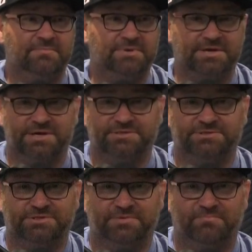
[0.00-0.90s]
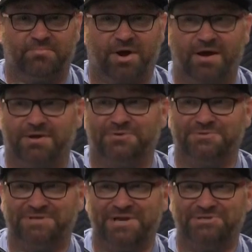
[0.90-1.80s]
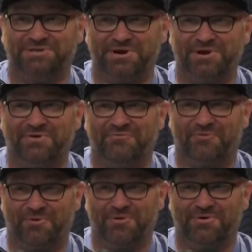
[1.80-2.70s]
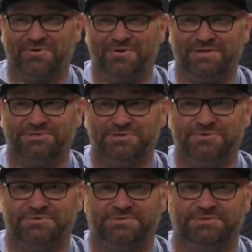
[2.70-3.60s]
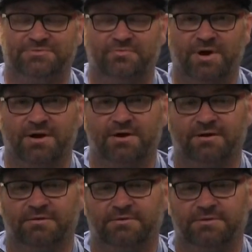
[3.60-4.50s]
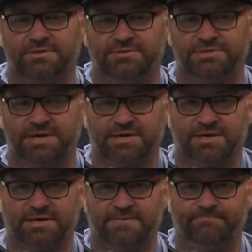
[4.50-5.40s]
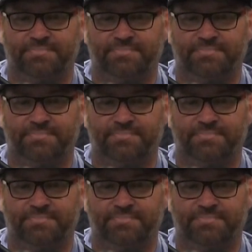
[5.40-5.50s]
because the product was engineered for its use, where you take a